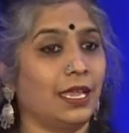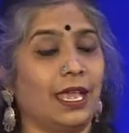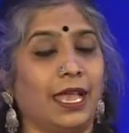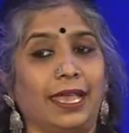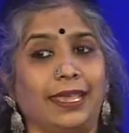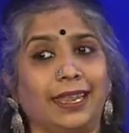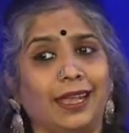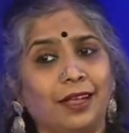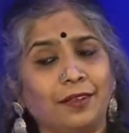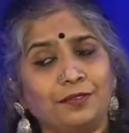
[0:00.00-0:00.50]

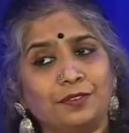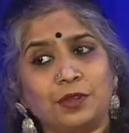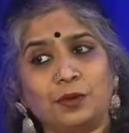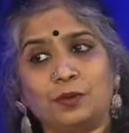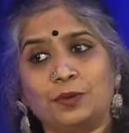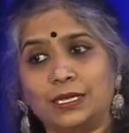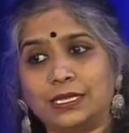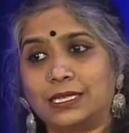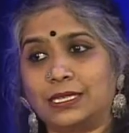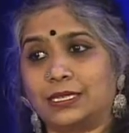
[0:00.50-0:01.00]
and after
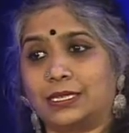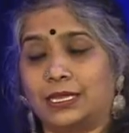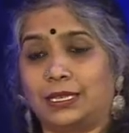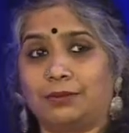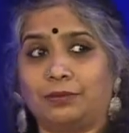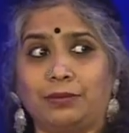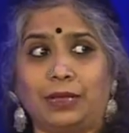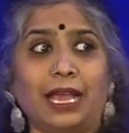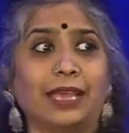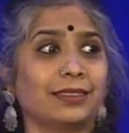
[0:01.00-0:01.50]

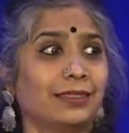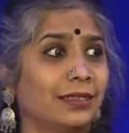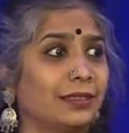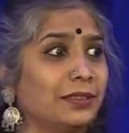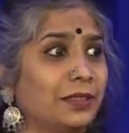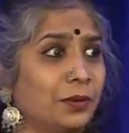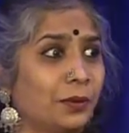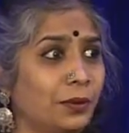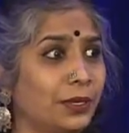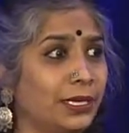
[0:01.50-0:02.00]
visiting, I think
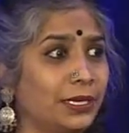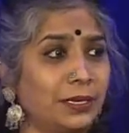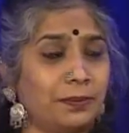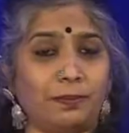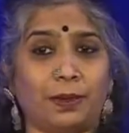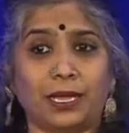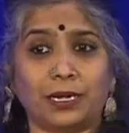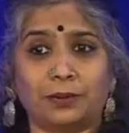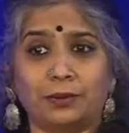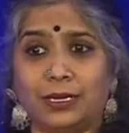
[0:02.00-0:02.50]
the only
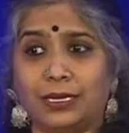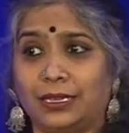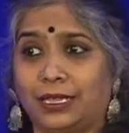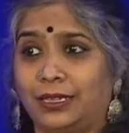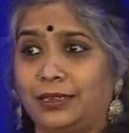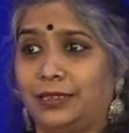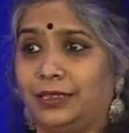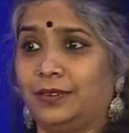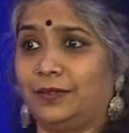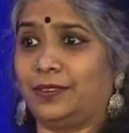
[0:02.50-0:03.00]
department I
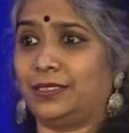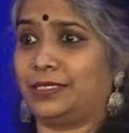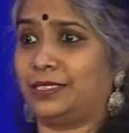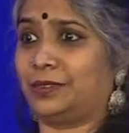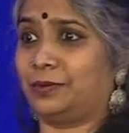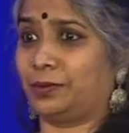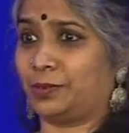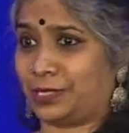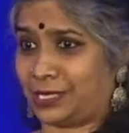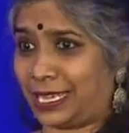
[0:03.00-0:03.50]
didn't visit
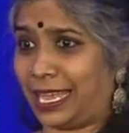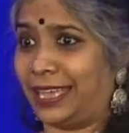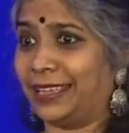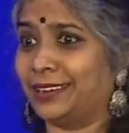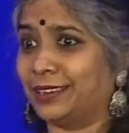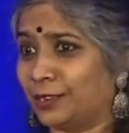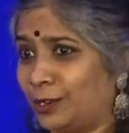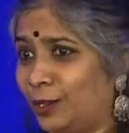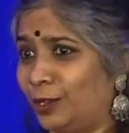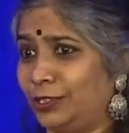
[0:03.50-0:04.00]
was
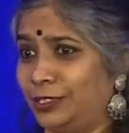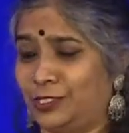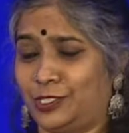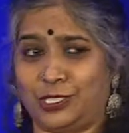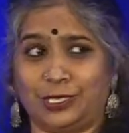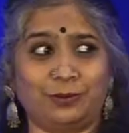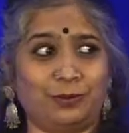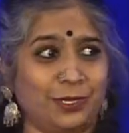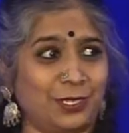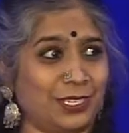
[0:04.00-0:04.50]

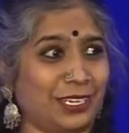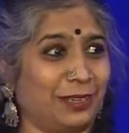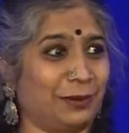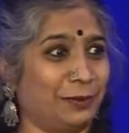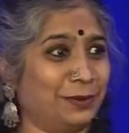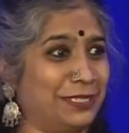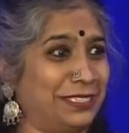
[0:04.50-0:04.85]
gynecology, which I